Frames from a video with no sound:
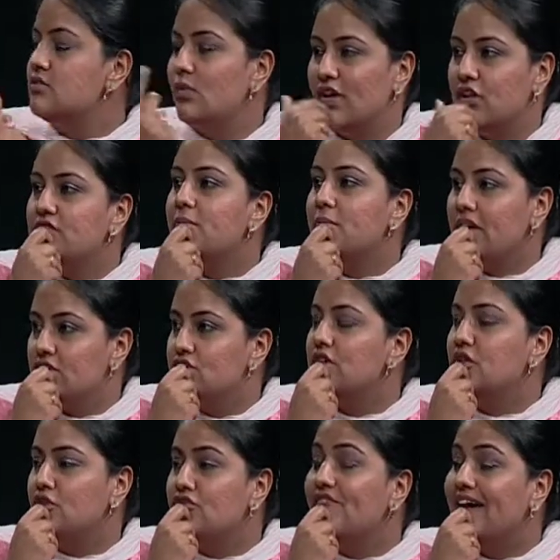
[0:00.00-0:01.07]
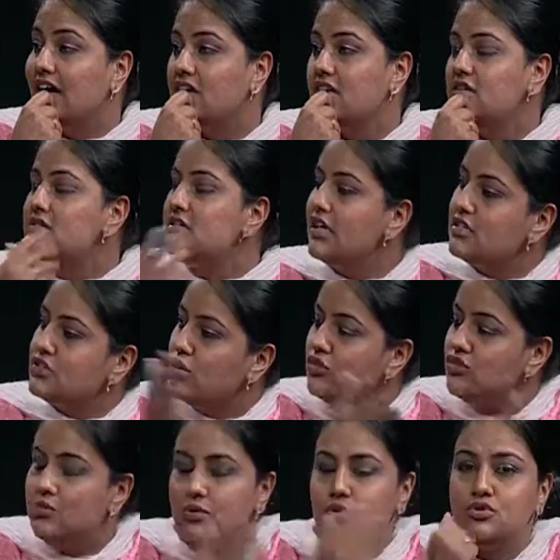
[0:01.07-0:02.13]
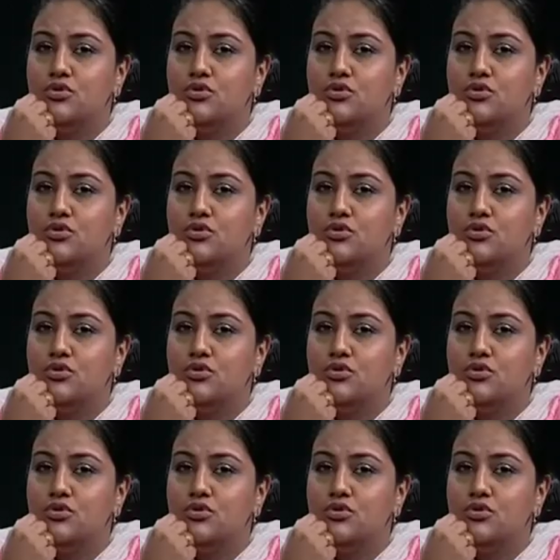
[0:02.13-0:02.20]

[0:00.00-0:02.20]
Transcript: one of the major factors that contribute